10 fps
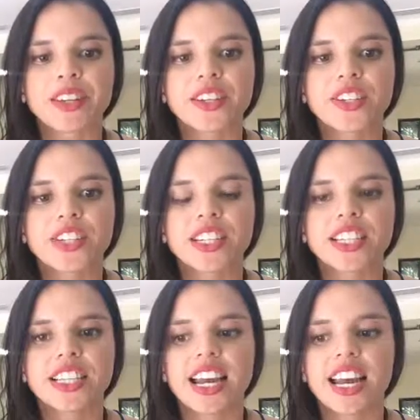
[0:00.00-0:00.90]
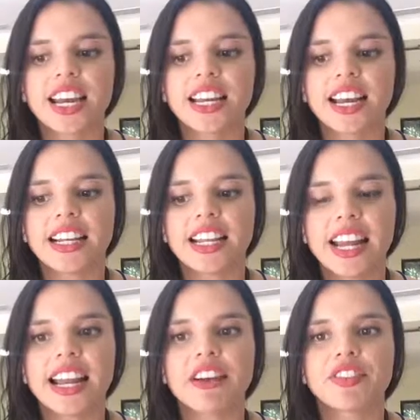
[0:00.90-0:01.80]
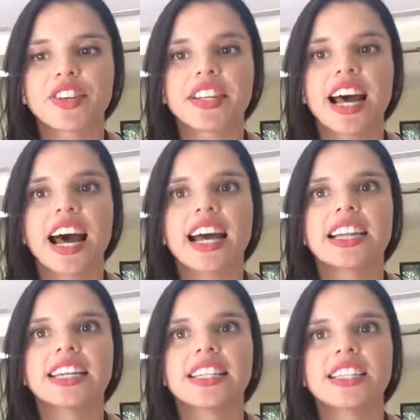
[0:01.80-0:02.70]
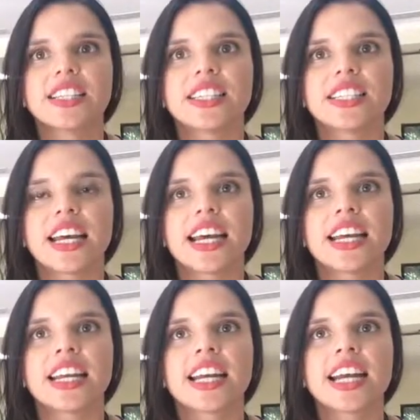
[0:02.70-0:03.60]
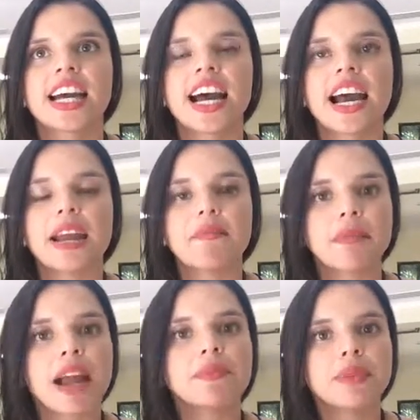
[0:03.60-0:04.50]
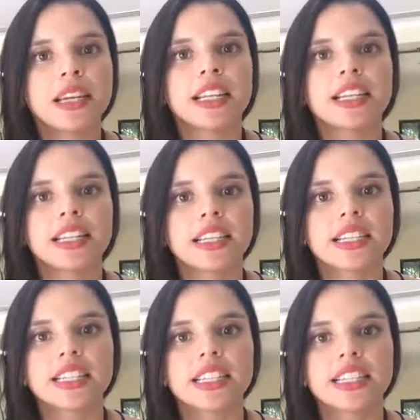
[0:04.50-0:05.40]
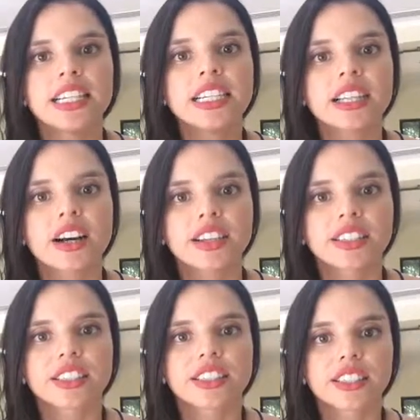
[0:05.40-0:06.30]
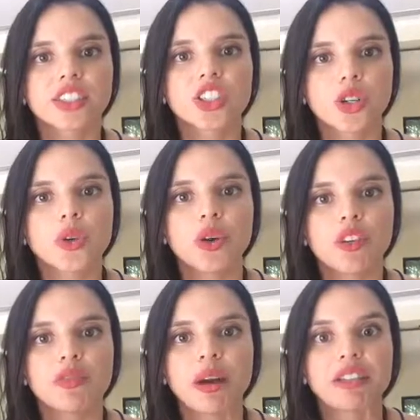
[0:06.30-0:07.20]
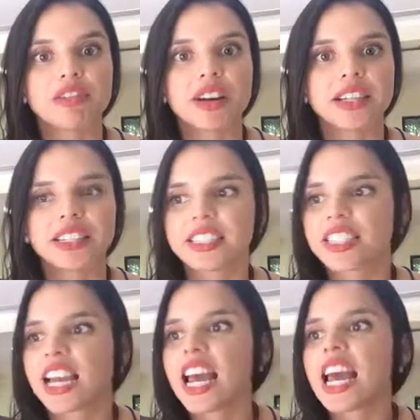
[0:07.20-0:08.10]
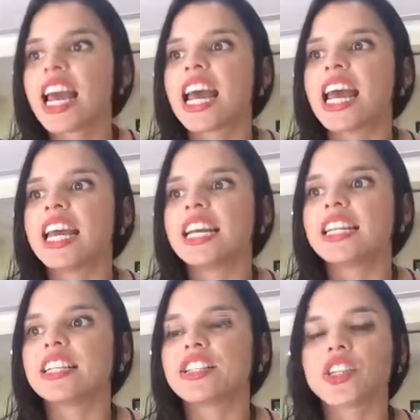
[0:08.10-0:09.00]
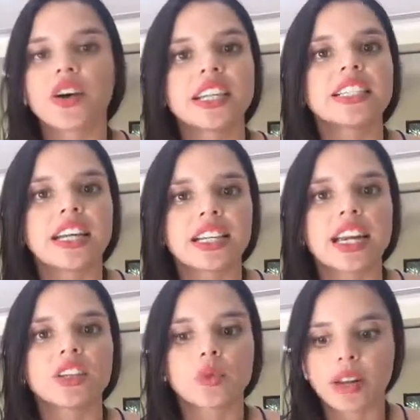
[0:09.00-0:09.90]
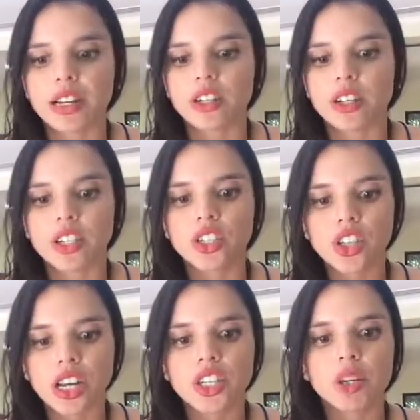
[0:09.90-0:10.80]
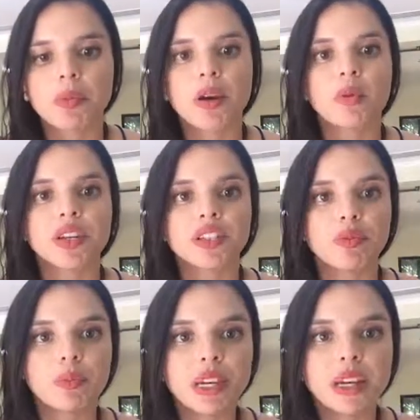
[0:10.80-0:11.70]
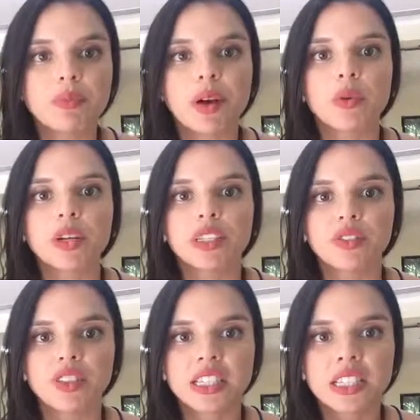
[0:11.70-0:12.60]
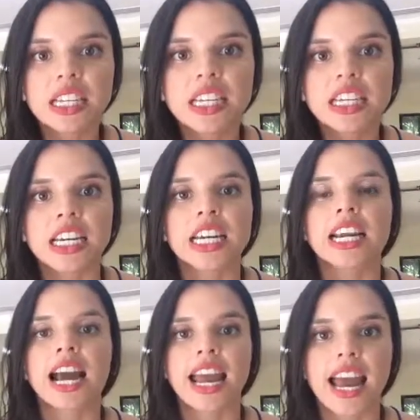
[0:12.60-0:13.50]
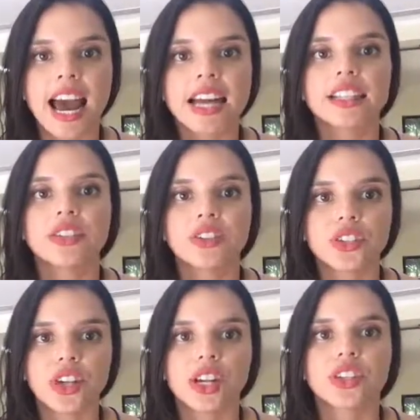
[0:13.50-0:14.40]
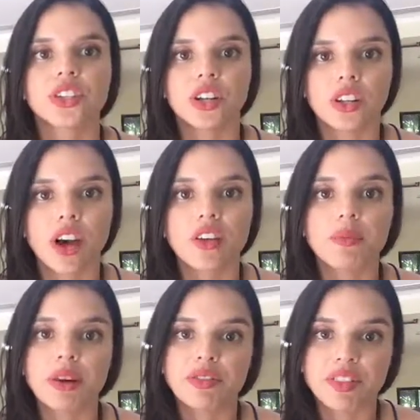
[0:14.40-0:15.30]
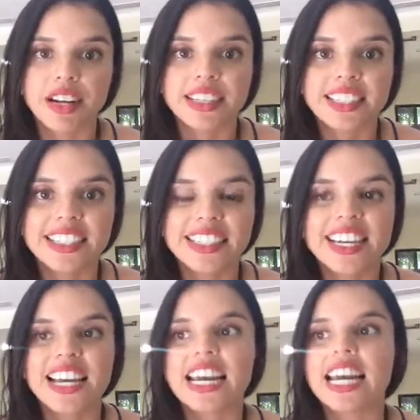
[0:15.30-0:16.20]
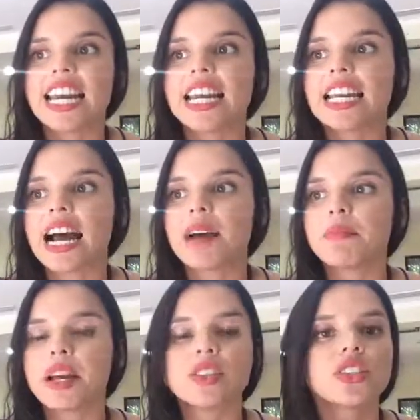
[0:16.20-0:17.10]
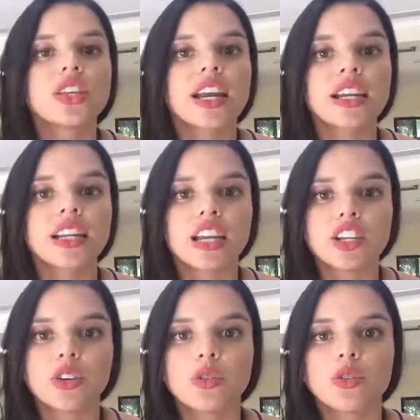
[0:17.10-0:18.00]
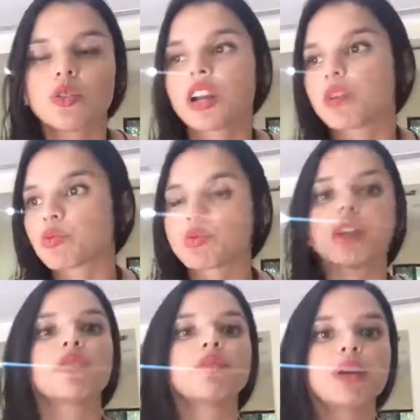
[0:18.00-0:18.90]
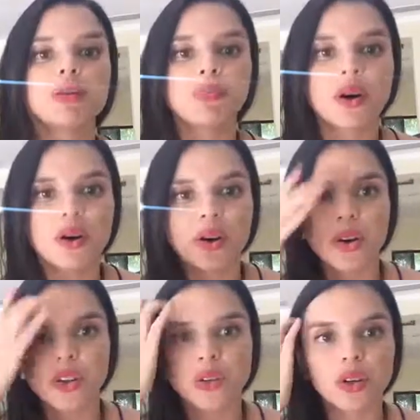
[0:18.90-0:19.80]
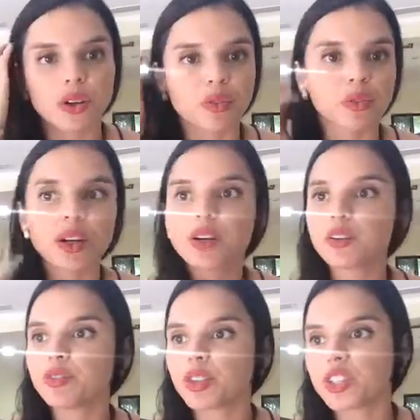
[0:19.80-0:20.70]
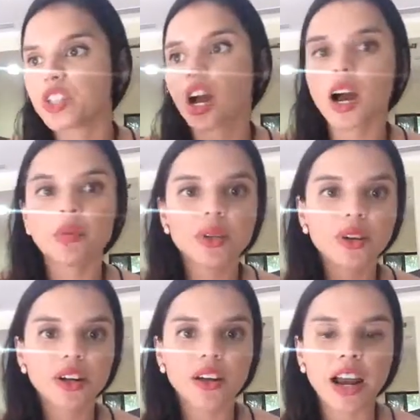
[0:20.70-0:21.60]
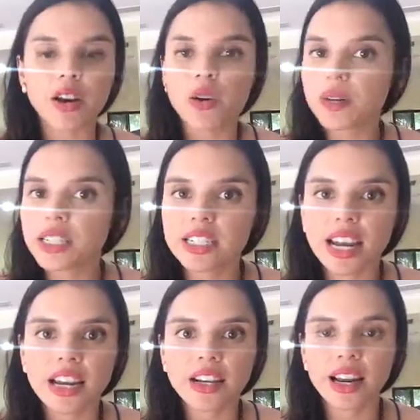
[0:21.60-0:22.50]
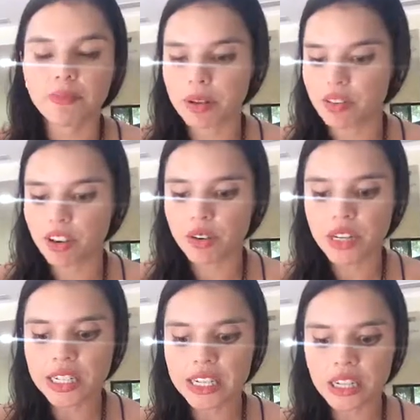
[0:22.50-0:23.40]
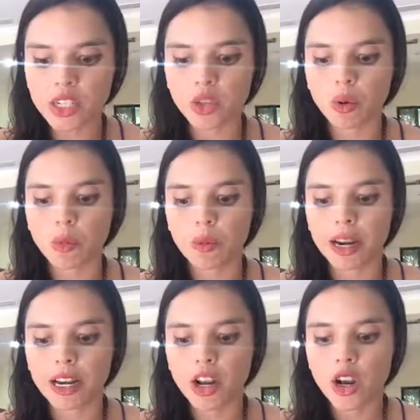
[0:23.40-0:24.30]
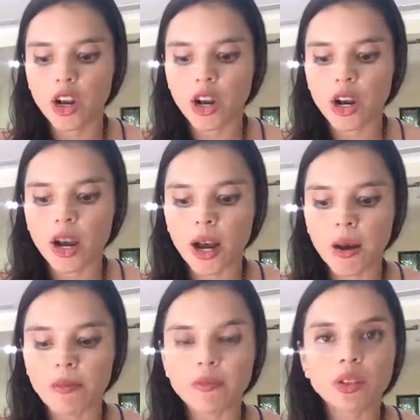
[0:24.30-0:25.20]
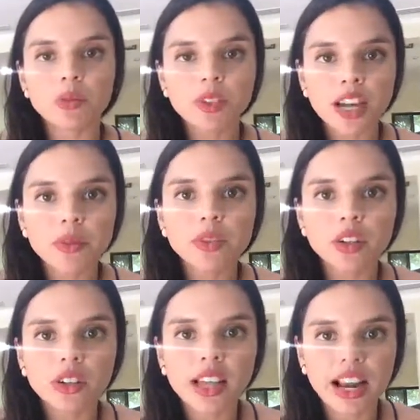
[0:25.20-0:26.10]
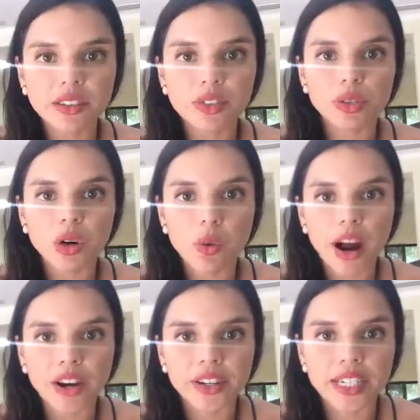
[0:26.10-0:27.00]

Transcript: she said, then after that, she said, it might be that this is a detox too of my friends. And so I said, yes, when I started changing my ways of being, my ways of thinking, I had to change a lot of my friends. And I'm not saying that you get rid of people or you get rid of your job. I always say, be very gentle, but sometimes our lives require a